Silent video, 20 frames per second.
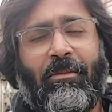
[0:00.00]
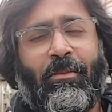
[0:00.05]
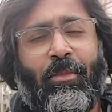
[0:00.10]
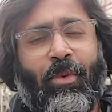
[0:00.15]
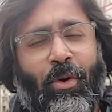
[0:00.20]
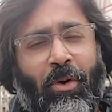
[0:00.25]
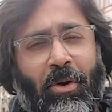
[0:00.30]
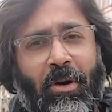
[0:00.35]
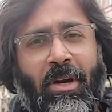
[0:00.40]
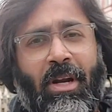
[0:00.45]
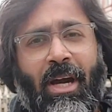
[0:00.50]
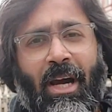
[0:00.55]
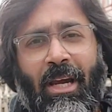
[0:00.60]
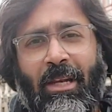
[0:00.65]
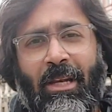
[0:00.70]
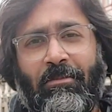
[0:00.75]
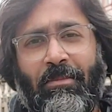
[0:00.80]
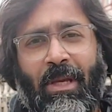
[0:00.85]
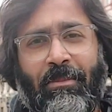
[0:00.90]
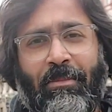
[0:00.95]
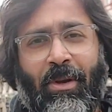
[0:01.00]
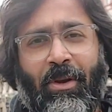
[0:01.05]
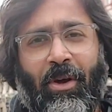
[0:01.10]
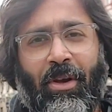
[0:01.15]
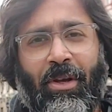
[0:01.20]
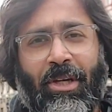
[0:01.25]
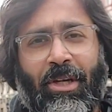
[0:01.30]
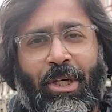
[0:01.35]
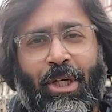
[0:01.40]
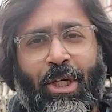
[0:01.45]
more kind people
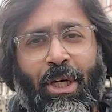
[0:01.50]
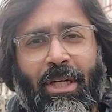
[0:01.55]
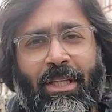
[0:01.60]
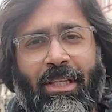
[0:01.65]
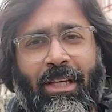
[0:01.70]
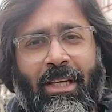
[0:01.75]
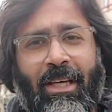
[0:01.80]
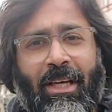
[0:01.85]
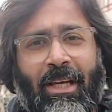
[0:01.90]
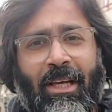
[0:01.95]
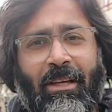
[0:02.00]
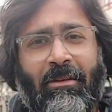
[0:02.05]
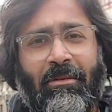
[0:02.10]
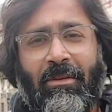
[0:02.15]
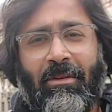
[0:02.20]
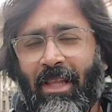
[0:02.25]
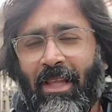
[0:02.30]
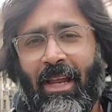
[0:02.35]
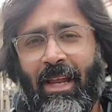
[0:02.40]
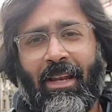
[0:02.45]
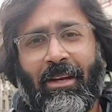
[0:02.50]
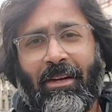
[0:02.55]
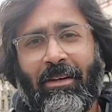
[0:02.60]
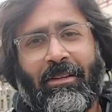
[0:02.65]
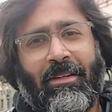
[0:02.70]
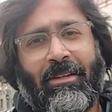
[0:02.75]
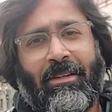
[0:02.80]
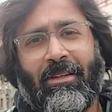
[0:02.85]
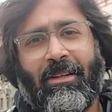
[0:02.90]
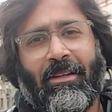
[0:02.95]
on earth
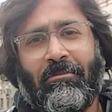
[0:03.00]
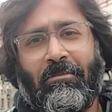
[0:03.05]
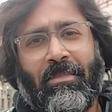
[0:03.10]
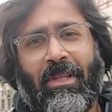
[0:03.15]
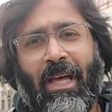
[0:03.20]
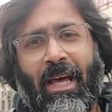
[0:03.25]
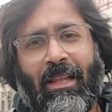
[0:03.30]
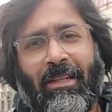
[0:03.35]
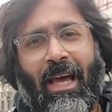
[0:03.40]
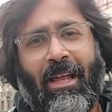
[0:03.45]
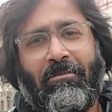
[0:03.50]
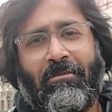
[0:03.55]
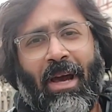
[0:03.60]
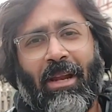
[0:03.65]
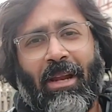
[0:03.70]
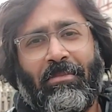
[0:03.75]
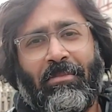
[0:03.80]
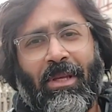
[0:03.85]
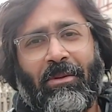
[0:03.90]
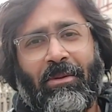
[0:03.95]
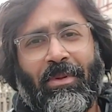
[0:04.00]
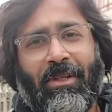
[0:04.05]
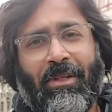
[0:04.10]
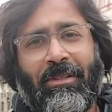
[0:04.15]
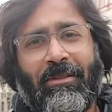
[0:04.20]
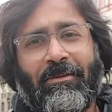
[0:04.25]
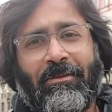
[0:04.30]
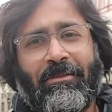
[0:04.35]
than bad people.